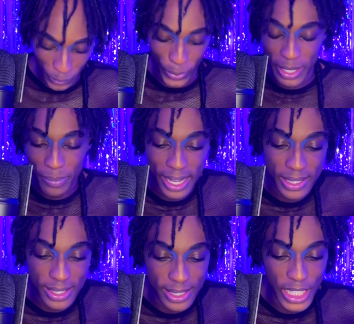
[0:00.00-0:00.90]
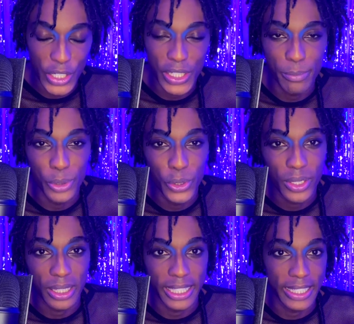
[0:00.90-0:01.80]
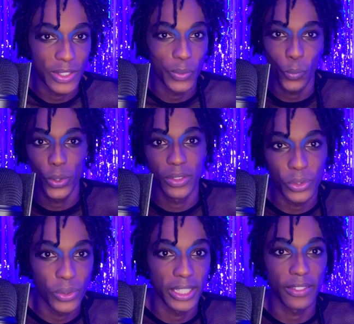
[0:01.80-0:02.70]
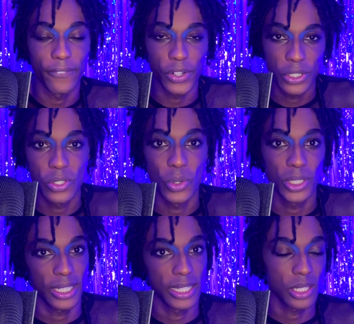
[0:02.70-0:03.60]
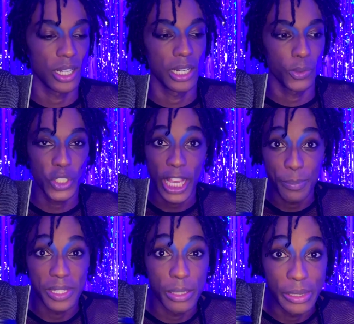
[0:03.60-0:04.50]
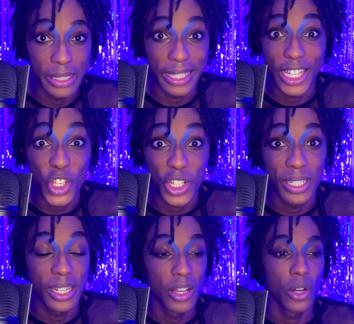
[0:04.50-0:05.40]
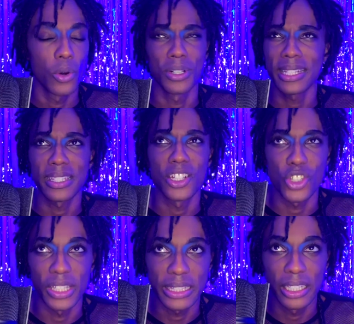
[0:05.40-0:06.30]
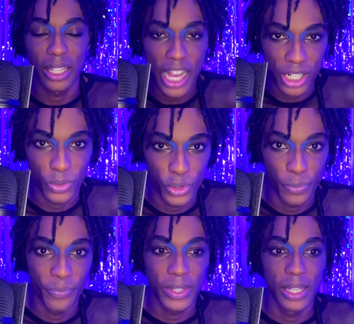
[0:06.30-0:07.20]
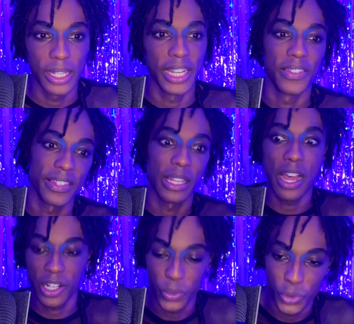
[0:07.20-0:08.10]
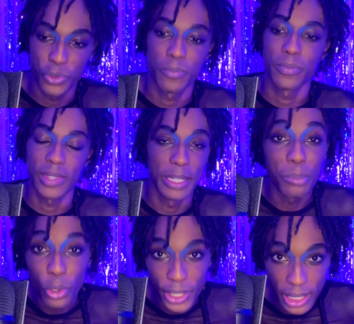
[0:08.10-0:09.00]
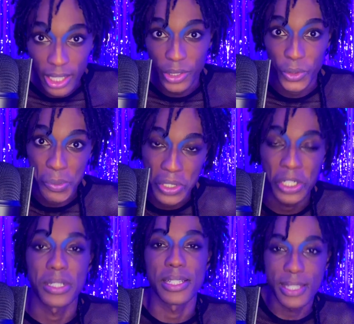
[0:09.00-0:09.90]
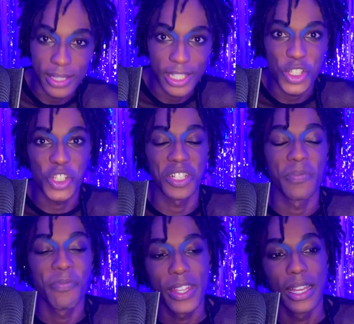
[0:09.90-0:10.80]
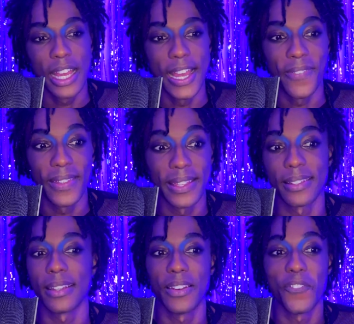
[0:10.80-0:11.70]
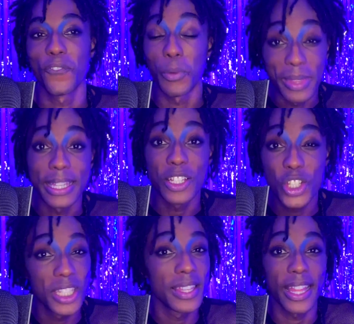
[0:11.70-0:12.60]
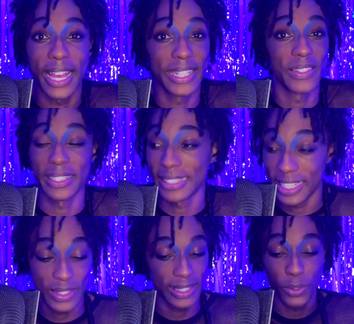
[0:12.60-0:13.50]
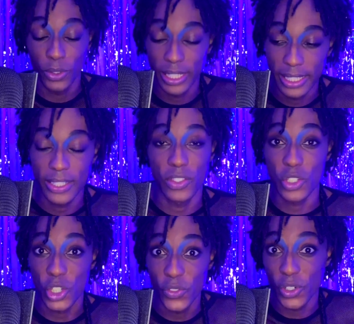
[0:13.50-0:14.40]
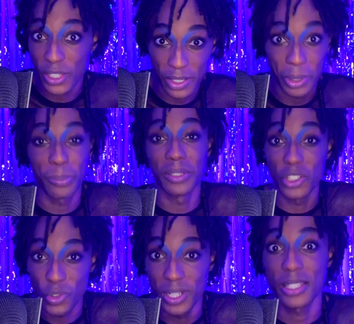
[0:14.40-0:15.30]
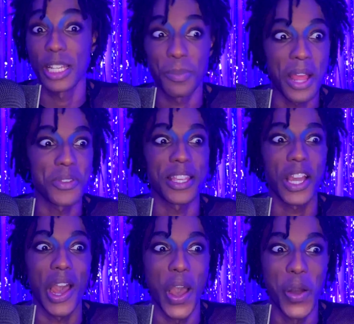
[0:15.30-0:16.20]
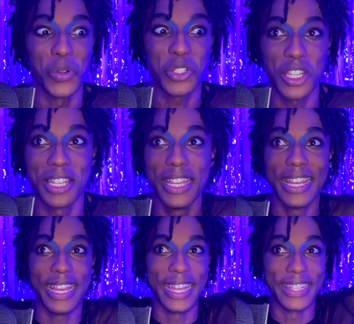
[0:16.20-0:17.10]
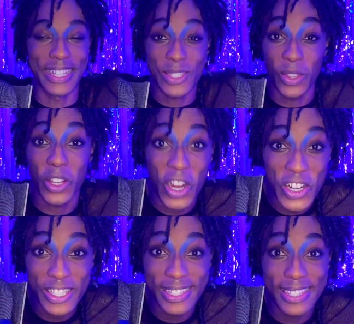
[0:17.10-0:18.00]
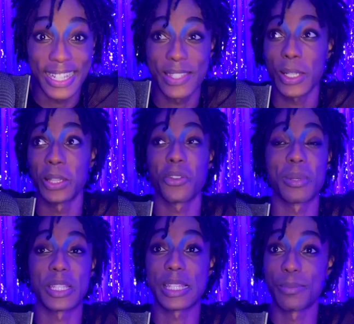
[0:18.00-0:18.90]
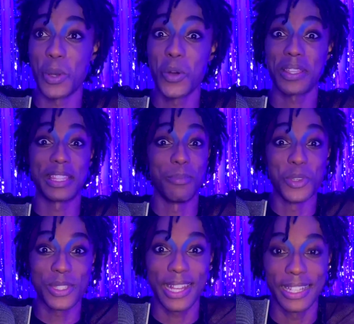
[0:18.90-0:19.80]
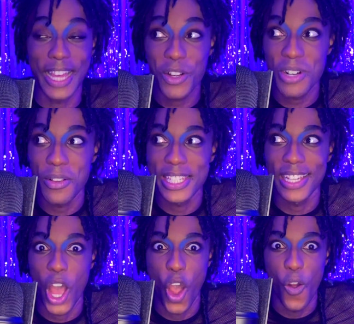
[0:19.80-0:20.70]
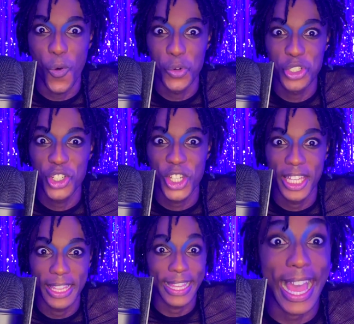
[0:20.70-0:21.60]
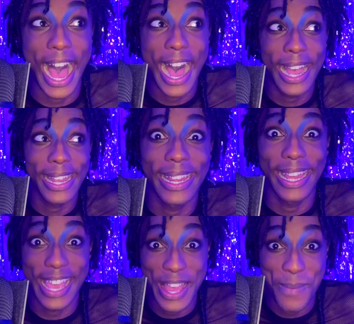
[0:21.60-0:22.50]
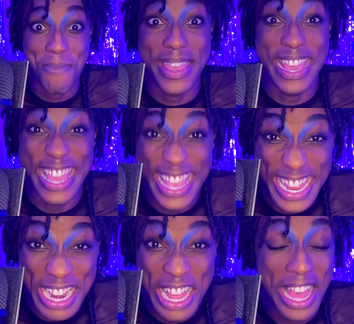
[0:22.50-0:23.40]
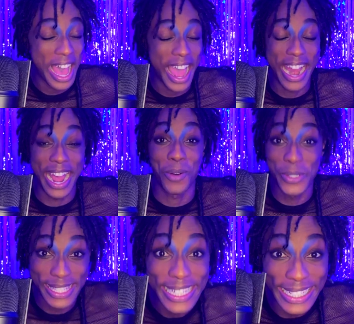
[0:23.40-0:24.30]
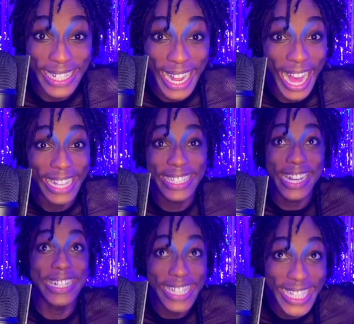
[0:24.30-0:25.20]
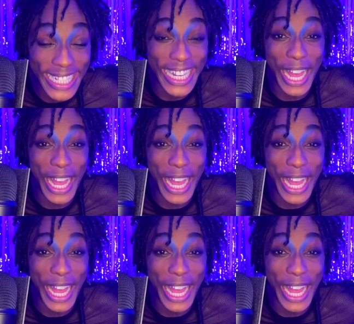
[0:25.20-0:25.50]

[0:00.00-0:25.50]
Ran past the security booth and like went through like the first door that I saw, which happened to be the kitchen, or not the kitchen, like the locker room. And then the locker room, the employee locker room, turned into the kitchen. And then from the kitchen, I had like that, so they were like the servers, they were putting the drinks up, and I was like, oh shit. And then I saw the curtains, and I saw a little bit of smoke, and the music got louder, and I was like, oh shit, like I am in. And I was in. I got in.